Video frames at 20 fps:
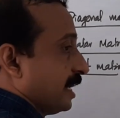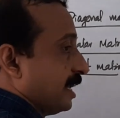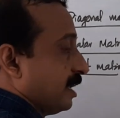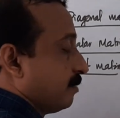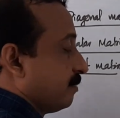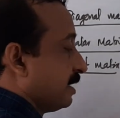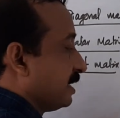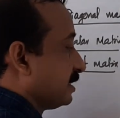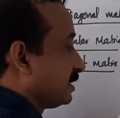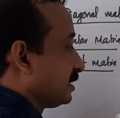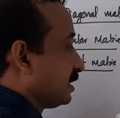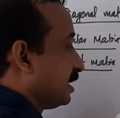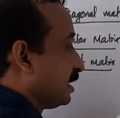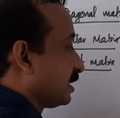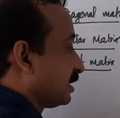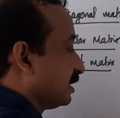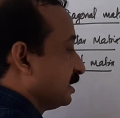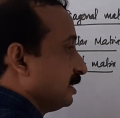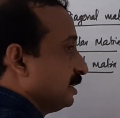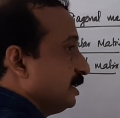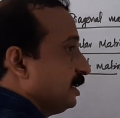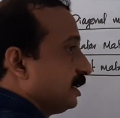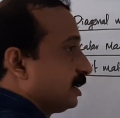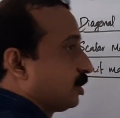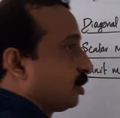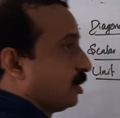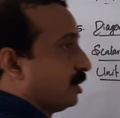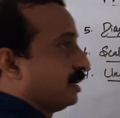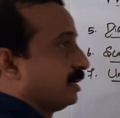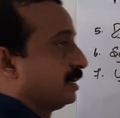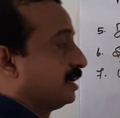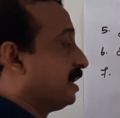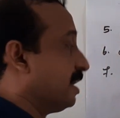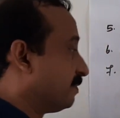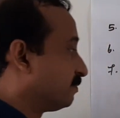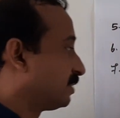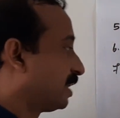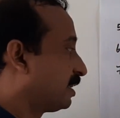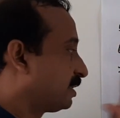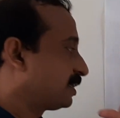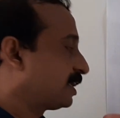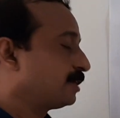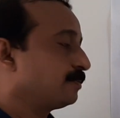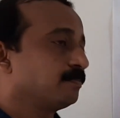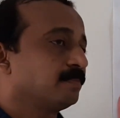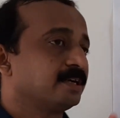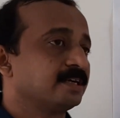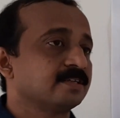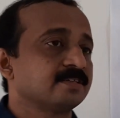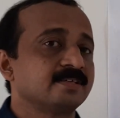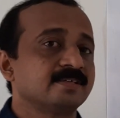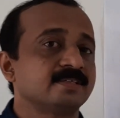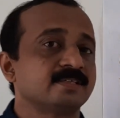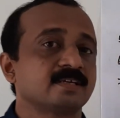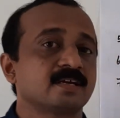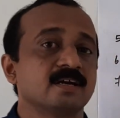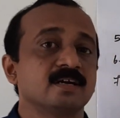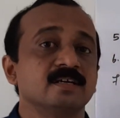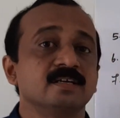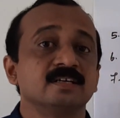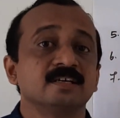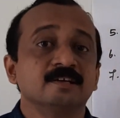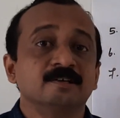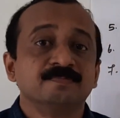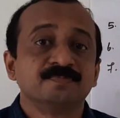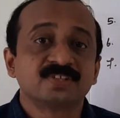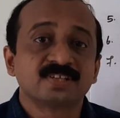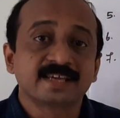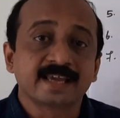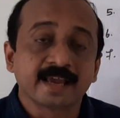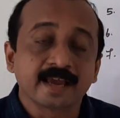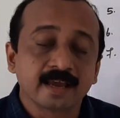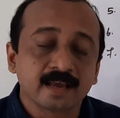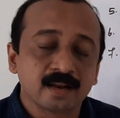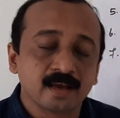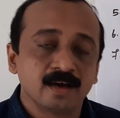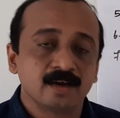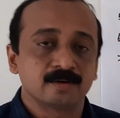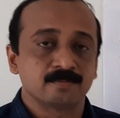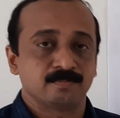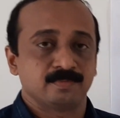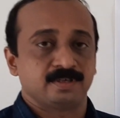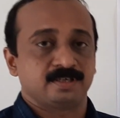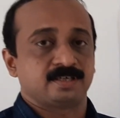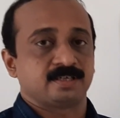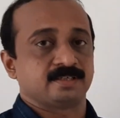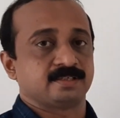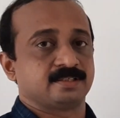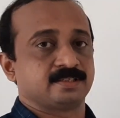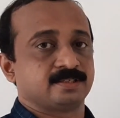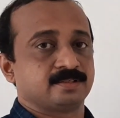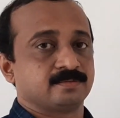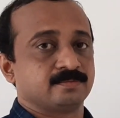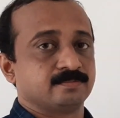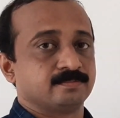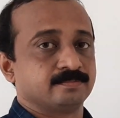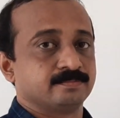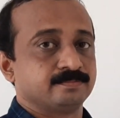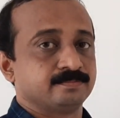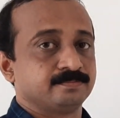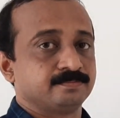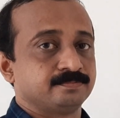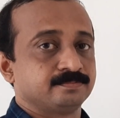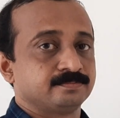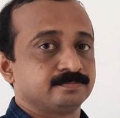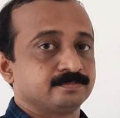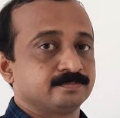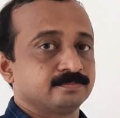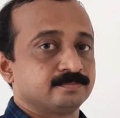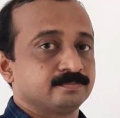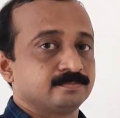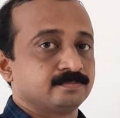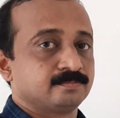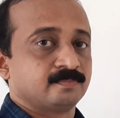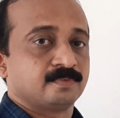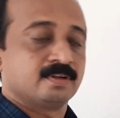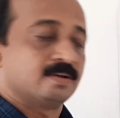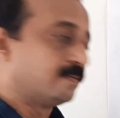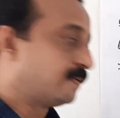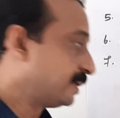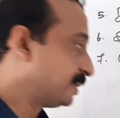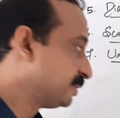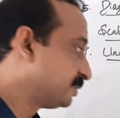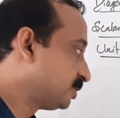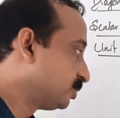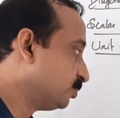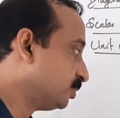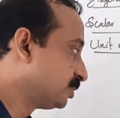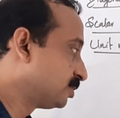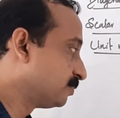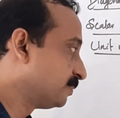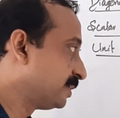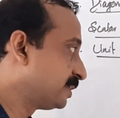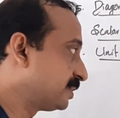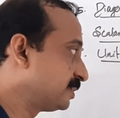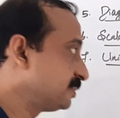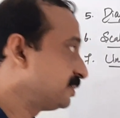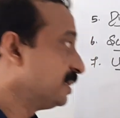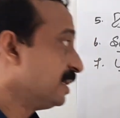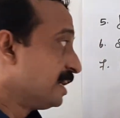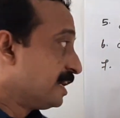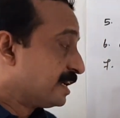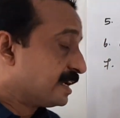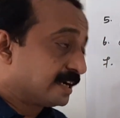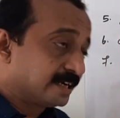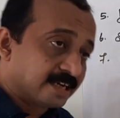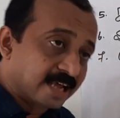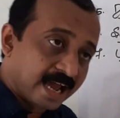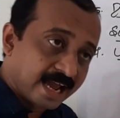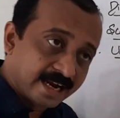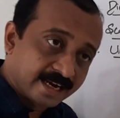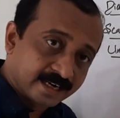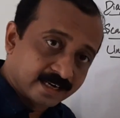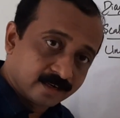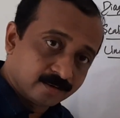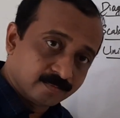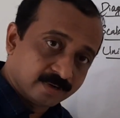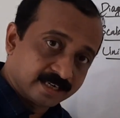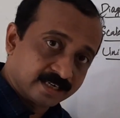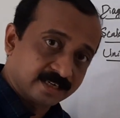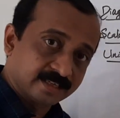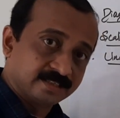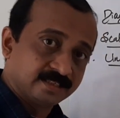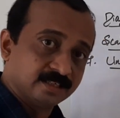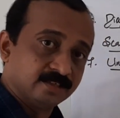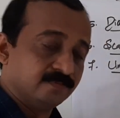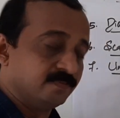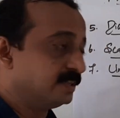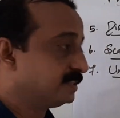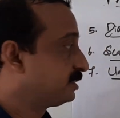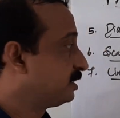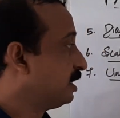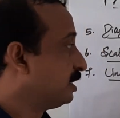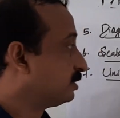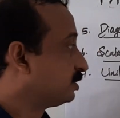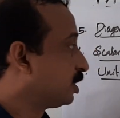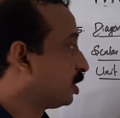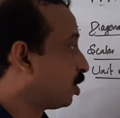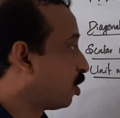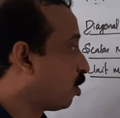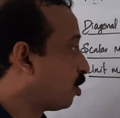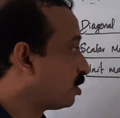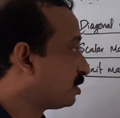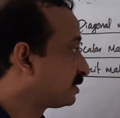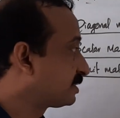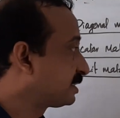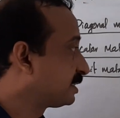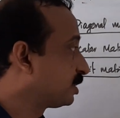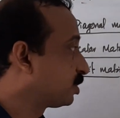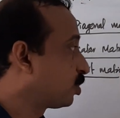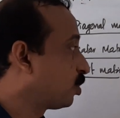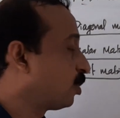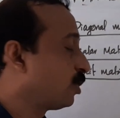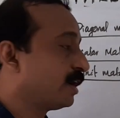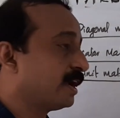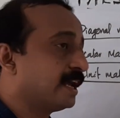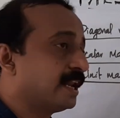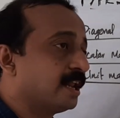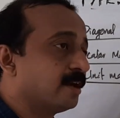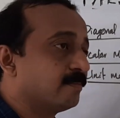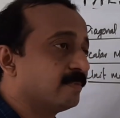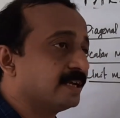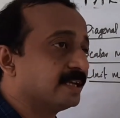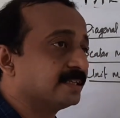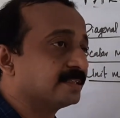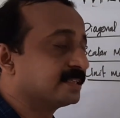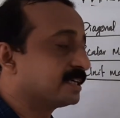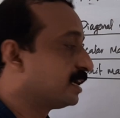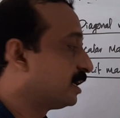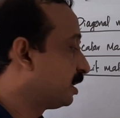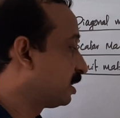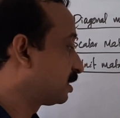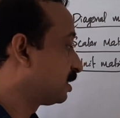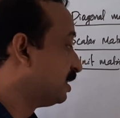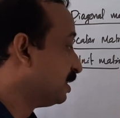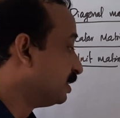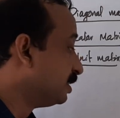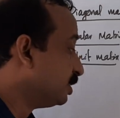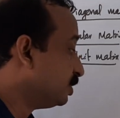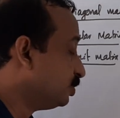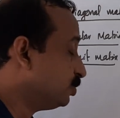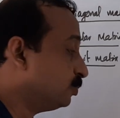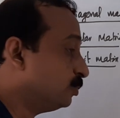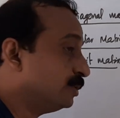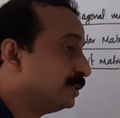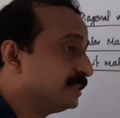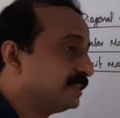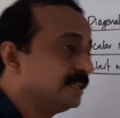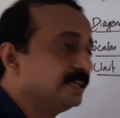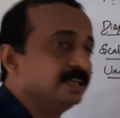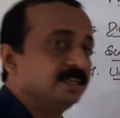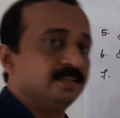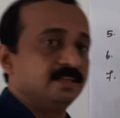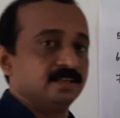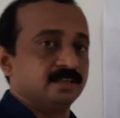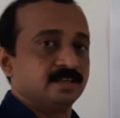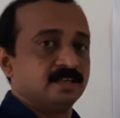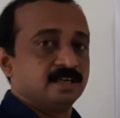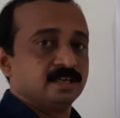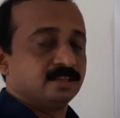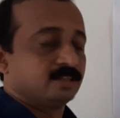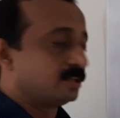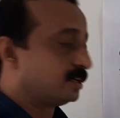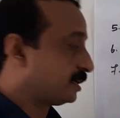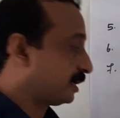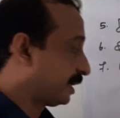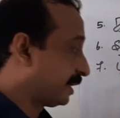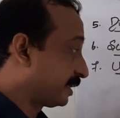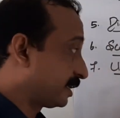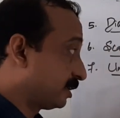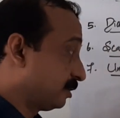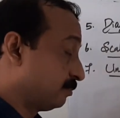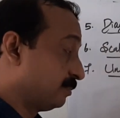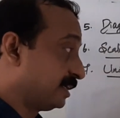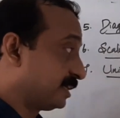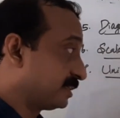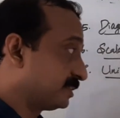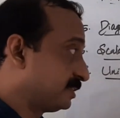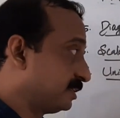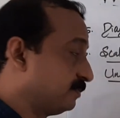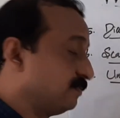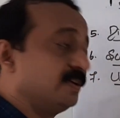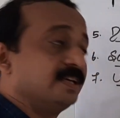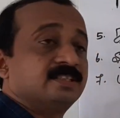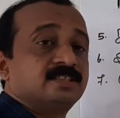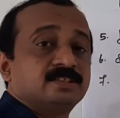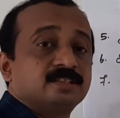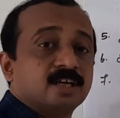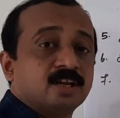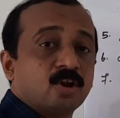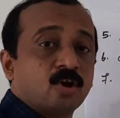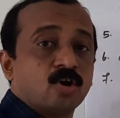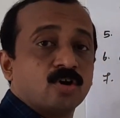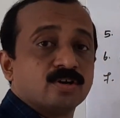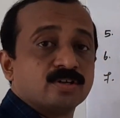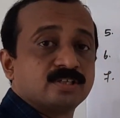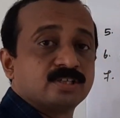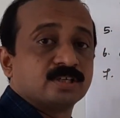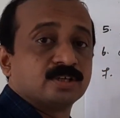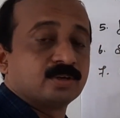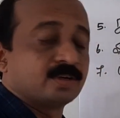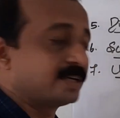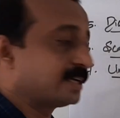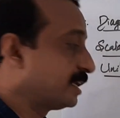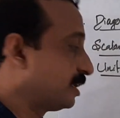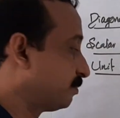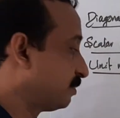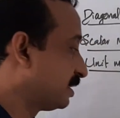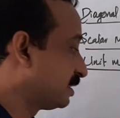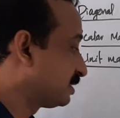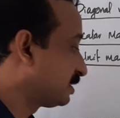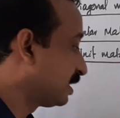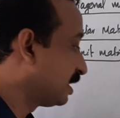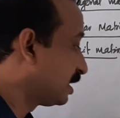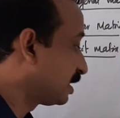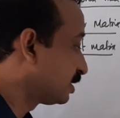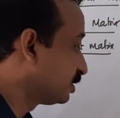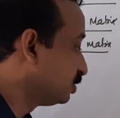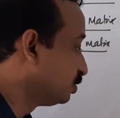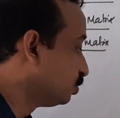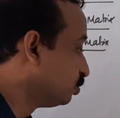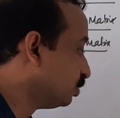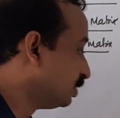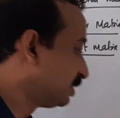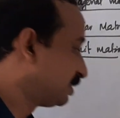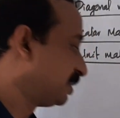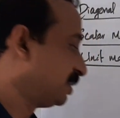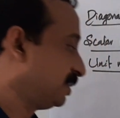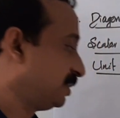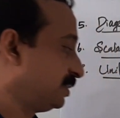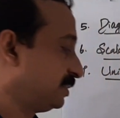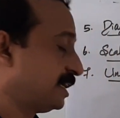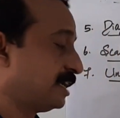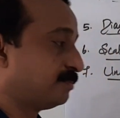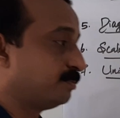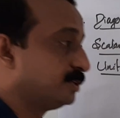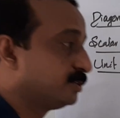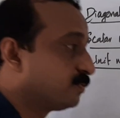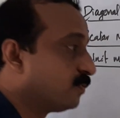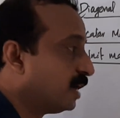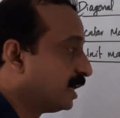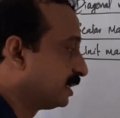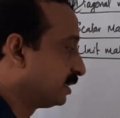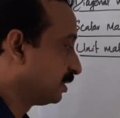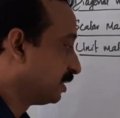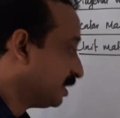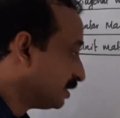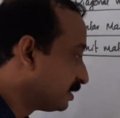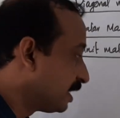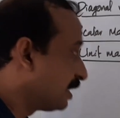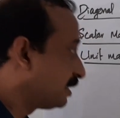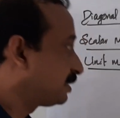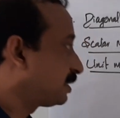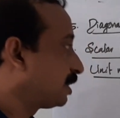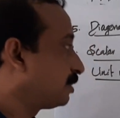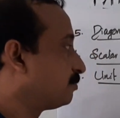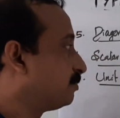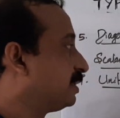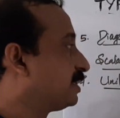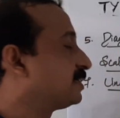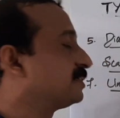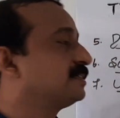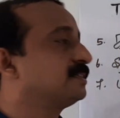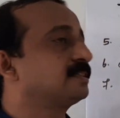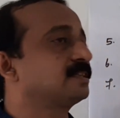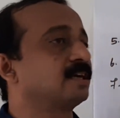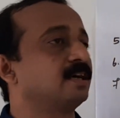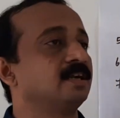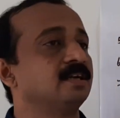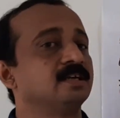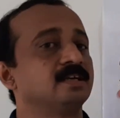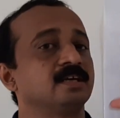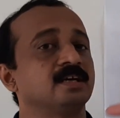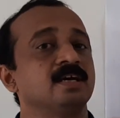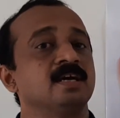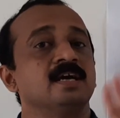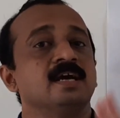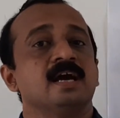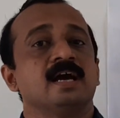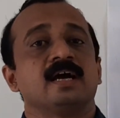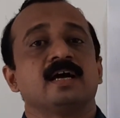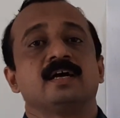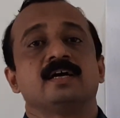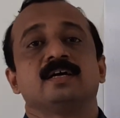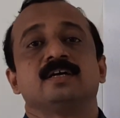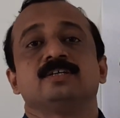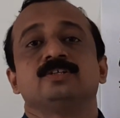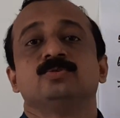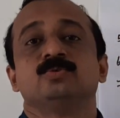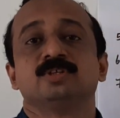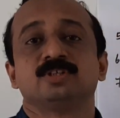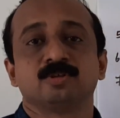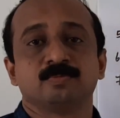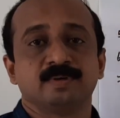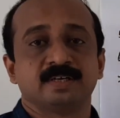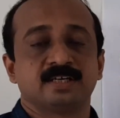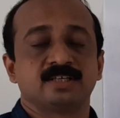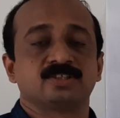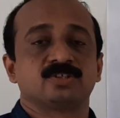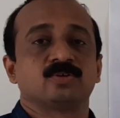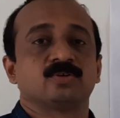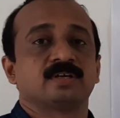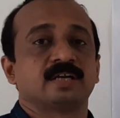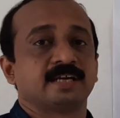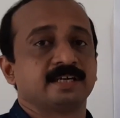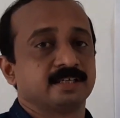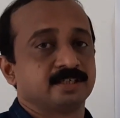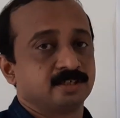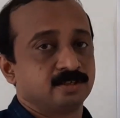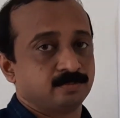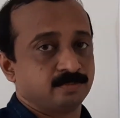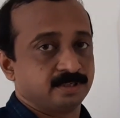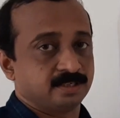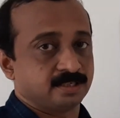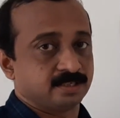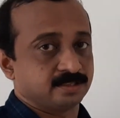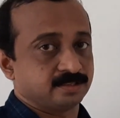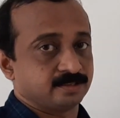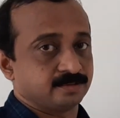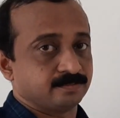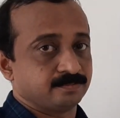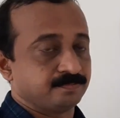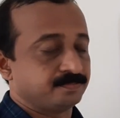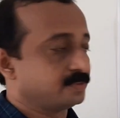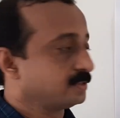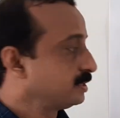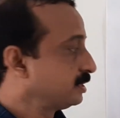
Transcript: elements are equal. That type matrix is called scalar matrix. What is unity matrix? A diagonal matrix in which the non-zero elements are unity. The diagonal matrix in which the non-zero elements are unity. That means one. That type matrix is called unity matrix or identity matrix.